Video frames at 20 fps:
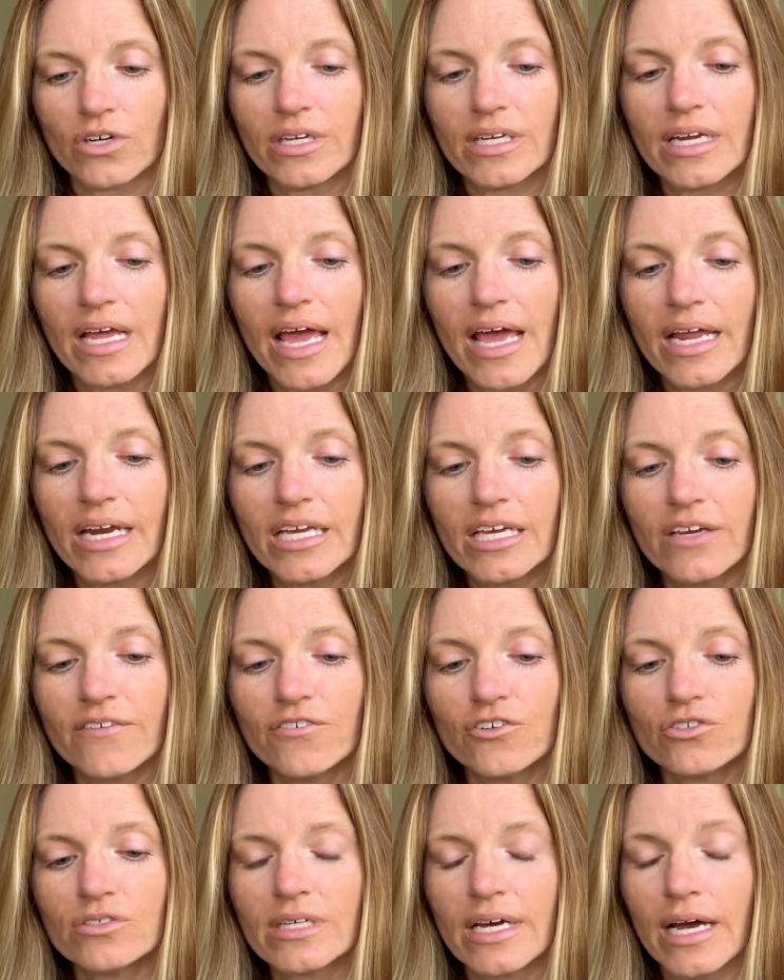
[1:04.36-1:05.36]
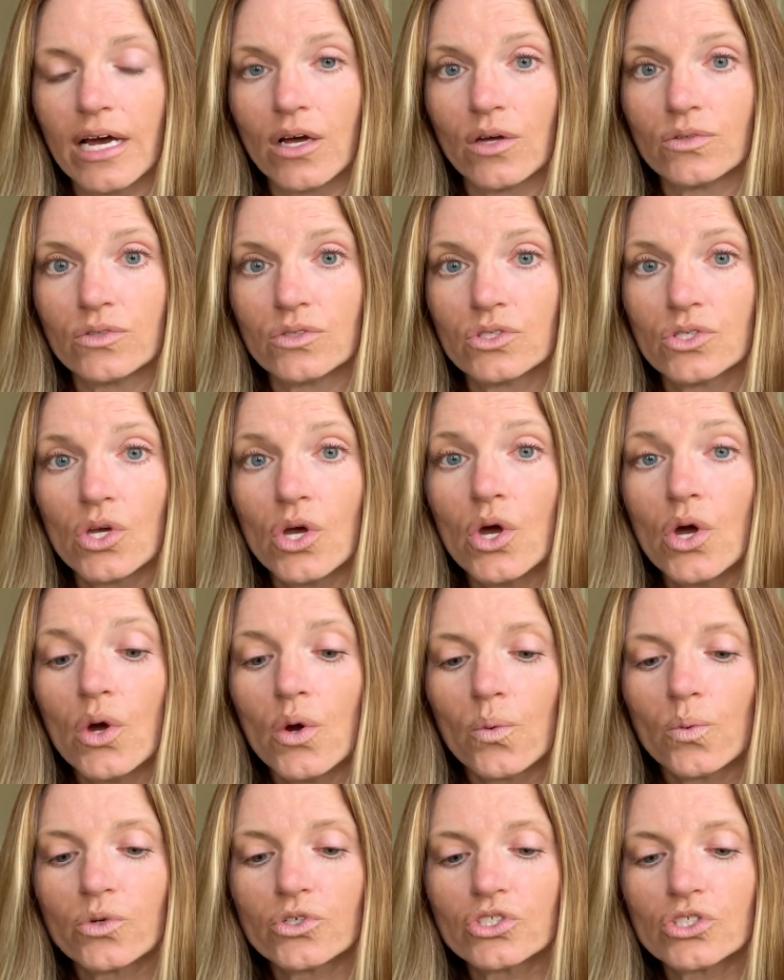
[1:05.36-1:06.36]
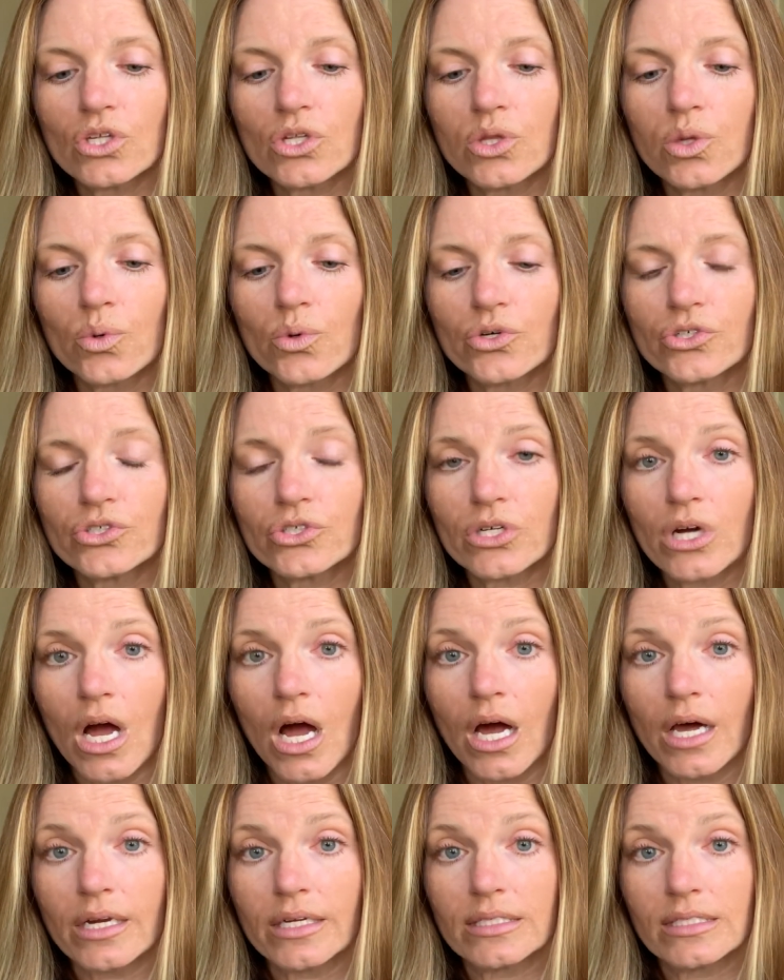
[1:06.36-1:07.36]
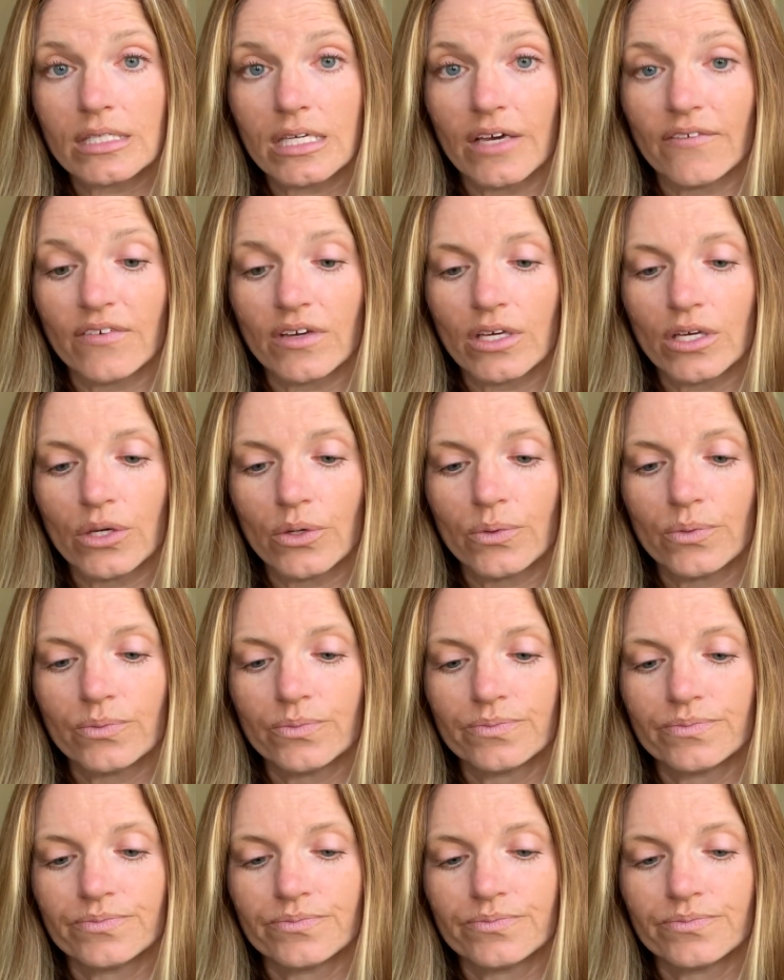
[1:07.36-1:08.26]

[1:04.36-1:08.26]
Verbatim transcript: in any of your towns, which the Lord your God is giving you.